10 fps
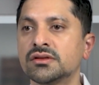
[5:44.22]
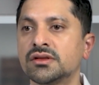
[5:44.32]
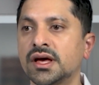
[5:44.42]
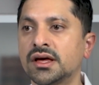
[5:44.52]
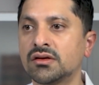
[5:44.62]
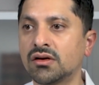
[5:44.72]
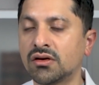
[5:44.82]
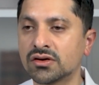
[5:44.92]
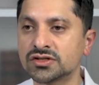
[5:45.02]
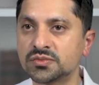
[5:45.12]
that
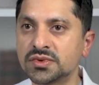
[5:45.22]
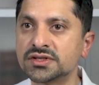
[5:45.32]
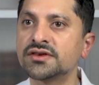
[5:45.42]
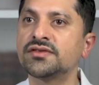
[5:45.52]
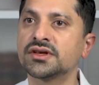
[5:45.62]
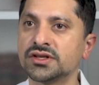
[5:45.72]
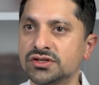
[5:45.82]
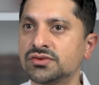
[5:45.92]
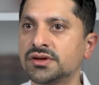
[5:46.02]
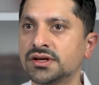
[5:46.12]
are specifically
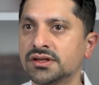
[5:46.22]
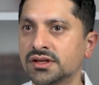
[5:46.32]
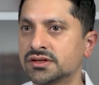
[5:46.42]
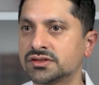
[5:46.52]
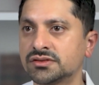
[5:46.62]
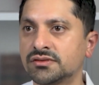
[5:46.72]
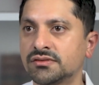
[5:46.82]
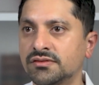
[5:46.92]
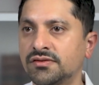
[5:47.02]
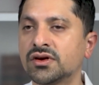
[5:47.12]
treating this
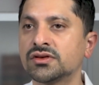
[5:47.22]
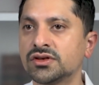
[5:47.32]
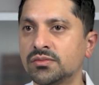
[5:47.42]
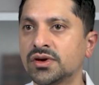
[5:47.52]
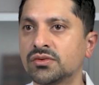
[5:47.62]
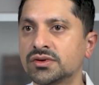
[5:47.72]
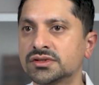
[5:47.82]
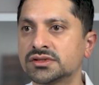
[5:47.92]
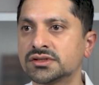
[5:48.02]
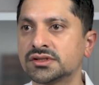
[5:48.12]
fairly
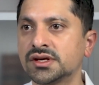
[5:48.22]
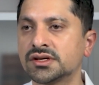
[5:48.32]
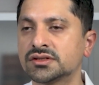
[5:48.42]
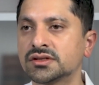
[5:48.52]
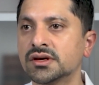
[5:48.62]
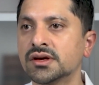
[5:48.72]
ubiquitous disease.